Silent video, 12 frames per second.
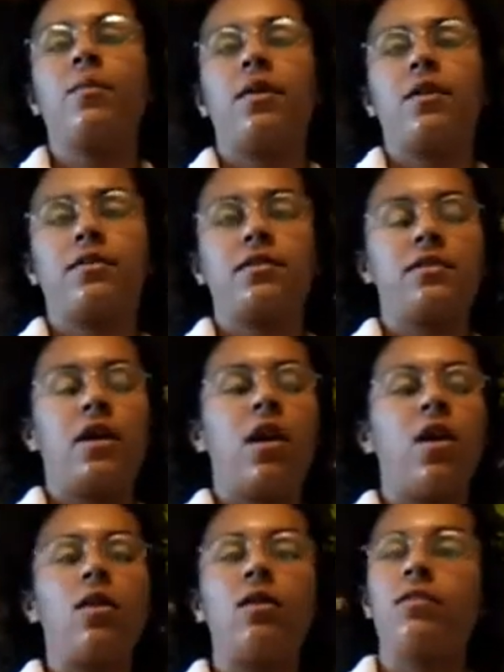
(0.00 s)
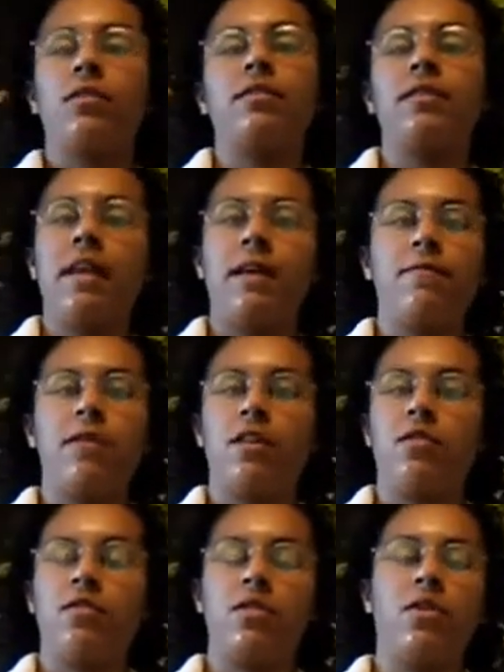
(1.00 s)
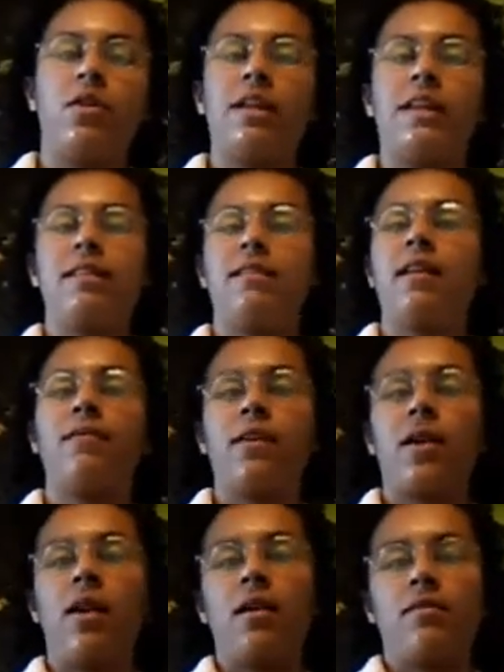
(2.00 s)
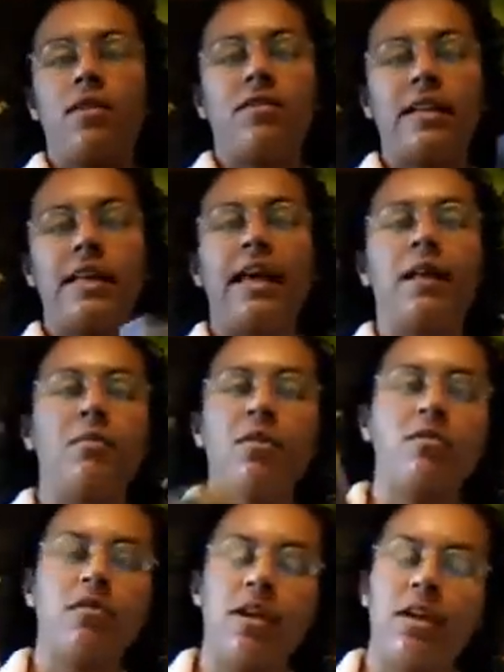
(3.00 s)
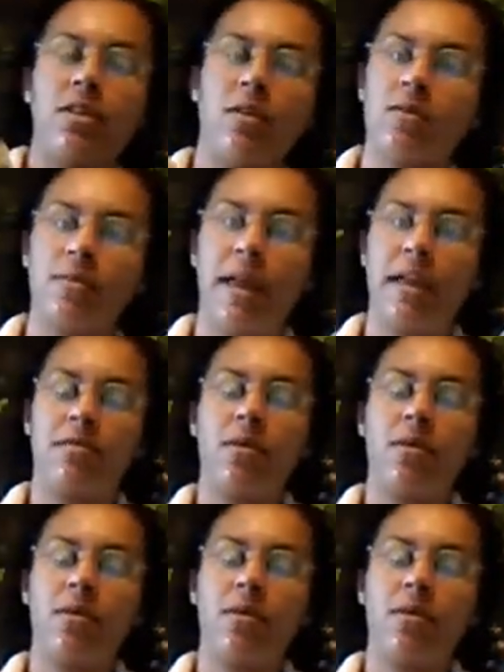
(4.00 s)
books all over the DMVs. You can go to any DMV office and get them. They're free. You don't have to pay